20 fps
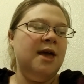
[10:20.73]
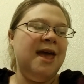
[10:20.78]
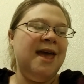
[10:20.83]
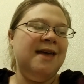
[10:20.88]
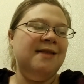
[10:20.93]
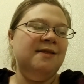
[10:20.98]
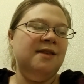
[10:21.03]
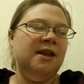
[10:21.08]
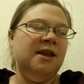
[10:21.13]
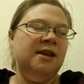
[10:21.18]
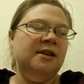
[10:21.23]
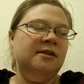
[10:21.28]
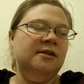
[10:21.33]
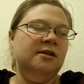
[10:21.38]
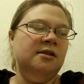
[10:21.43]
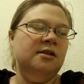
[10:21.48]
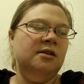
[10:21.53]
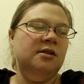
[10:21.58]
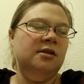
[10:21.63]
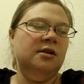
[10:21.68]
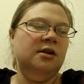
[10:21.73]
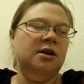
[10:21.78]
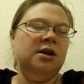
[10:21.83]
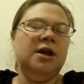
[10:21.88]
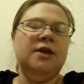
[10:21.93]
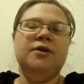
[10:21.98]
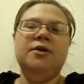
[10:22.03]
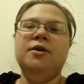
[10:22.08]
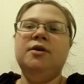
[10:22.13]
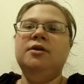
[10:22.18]
And then
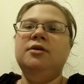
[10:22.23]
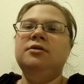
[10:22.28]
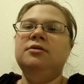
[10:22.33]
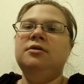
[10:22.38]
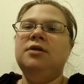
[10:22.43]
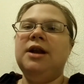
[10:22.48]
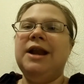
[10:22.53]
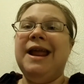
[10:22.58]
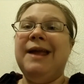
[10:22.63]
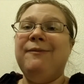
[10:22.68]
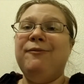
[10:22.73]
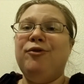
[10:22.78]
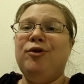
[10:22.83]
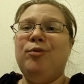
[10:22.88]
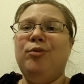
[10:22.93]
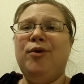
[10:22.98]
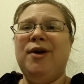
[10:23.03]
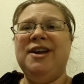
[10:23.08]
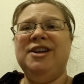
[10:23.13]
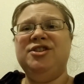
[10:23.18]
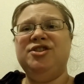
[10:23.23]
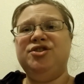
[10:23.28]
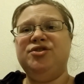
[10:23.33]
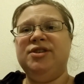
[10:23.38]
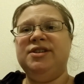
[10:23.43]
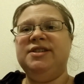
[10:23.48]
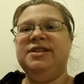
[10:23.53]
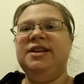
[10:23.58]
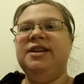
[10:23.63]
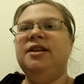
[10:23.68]
another name for a boy is
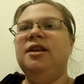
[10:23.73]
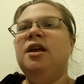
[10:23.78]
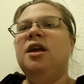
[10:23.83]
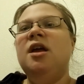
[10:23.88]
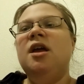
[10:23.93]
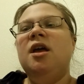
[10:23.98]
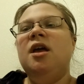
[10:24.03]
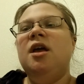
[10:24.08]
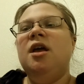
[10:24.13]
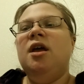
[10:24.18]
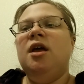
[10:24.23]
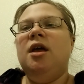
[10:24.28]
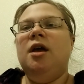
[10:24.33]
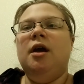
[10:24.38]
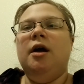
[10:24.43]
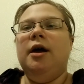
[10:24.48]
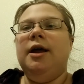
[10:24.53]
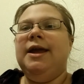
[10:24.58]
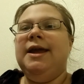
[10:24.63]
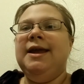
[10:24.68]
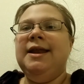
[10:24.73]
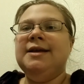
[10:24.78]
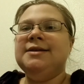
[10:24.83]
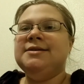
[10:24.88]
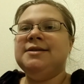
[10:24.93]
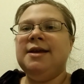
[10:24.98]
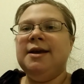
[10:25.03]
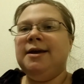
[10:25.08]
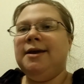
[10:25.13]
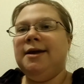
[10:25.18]
Tristan. He
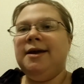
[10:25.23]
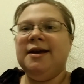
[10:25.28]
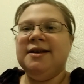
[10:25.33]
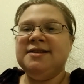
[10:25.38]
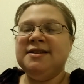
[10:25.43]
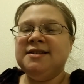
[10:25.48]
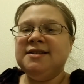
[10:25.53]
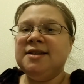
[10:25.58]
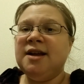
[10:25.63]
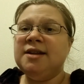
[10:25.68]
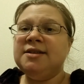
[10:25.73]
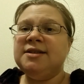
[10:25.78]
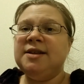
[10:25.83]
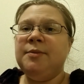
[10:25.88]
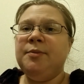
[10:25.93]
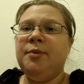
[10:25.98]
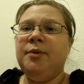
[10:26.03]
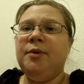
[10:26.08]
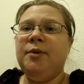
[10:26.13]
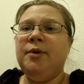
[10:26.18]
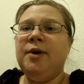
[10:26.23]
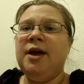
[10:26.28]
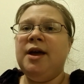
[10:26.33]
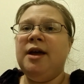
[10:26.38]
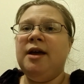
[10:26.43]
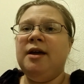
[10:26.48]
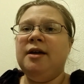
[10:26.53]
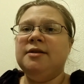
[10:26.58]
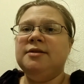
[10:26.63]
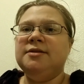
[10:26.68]
doesn't like it because it's not simple,
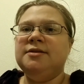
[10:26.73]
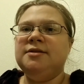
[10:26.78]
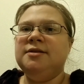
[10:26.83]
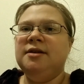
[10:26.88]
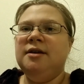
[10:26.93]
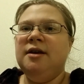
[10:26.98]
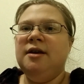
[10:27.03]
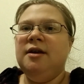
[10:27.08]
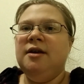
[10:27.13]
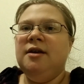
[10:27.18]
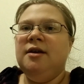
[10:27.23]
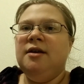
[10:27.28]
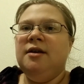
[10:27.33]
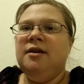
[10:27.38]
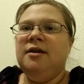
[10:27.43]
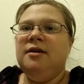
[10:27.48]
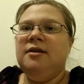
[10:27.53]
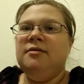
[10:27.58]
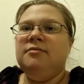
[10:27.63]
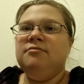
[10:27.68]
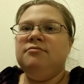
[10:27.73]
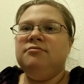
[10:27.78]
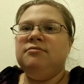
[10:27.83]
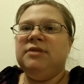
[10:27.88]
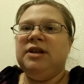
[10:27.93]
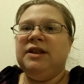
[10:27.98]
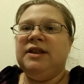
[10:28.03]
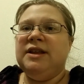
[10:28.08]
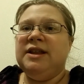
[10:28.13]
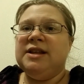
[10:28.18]
and
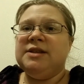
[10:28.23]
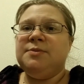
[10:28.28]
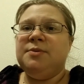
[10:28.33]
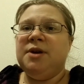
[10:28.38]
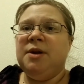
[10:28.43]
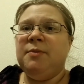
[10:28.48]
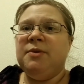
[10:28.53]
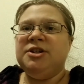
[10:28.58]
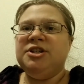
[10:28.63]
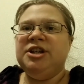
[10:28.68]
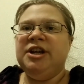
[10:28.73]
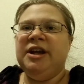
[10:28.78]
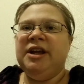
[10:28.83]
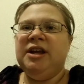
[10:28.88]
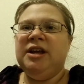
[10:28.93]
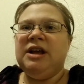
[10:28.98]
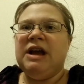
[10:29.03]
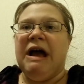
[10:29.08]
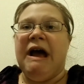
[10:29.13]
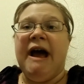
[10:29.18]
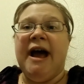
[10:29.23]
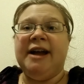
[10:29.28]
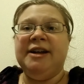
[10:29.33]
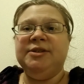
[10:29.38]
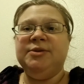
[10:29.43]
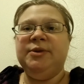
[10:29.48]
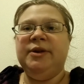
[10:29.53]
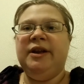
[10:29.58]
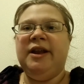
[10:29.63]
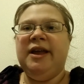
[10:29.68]
I think that's pretty much it. I
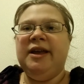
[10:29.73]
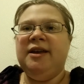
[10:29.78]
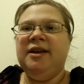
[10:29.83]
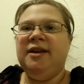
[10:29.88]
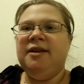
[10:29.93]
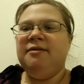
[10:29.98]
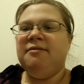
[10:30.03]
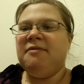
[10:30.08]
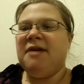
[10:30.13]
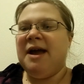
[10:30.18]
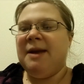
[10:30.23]
just really like it.